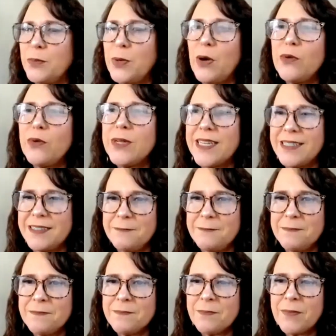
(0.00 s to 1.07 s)
component
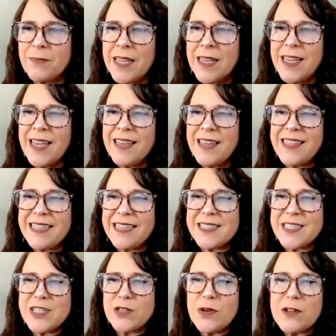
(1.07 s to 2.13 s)

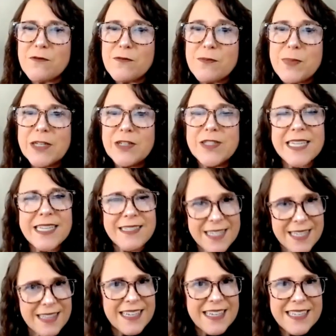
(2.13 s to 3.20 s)
that's sort of built
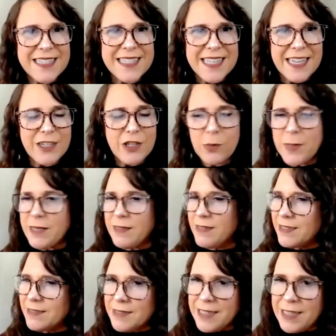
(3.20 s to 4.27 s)
into this, that you'll be
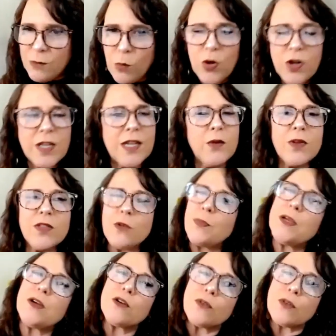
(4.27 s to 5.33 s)
working with a
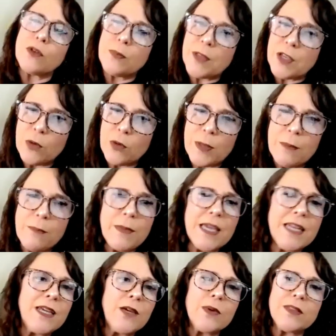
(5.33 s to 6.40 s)
peer group, that you'll be
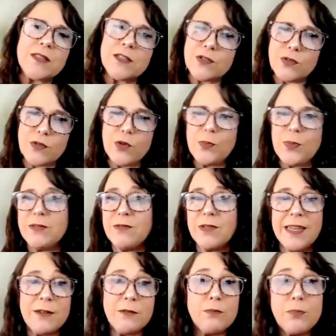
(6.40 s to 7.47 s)
meeting with this group
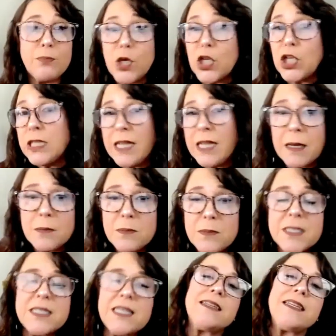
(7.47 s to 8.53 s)
in book
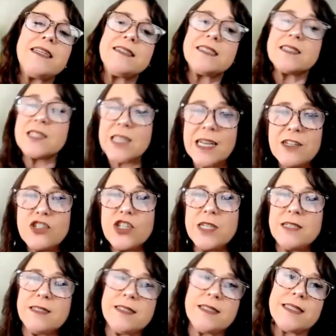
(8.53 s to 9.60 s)
clubs and in
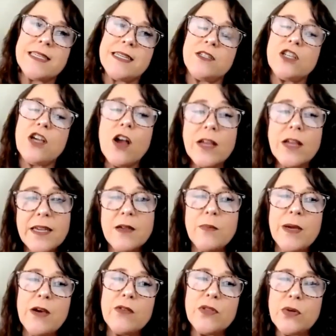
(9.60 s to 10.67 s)
discussions and talking
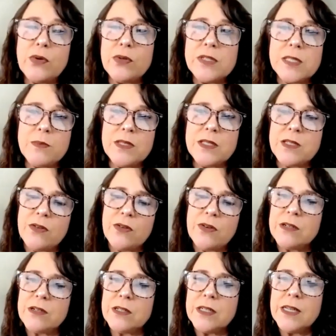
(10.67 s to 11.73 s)
about the course
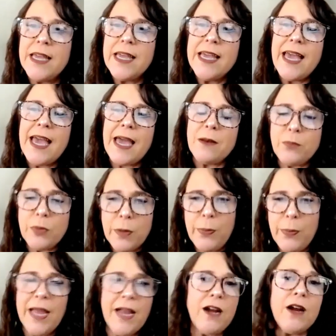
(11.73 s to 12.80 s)
material and
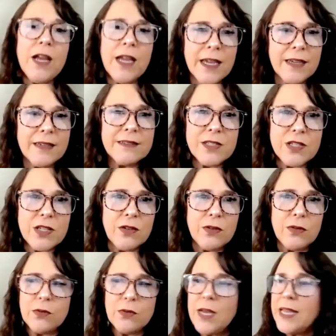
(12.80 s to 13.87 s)
preparing
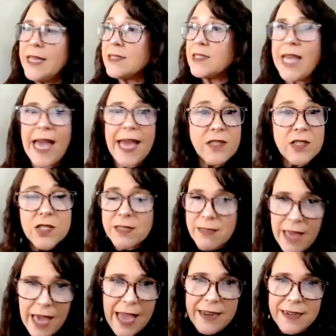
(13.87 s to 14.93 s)
to test
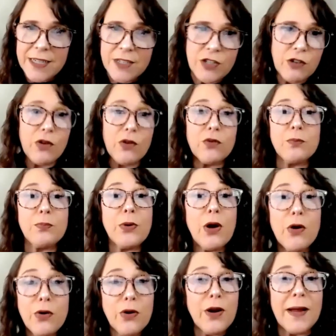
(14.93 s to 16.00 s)
that in your own
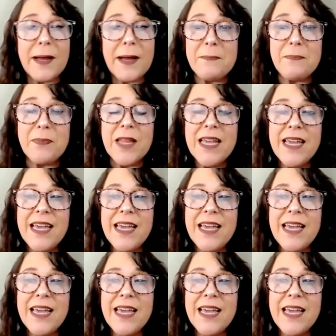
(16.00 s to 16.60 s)
program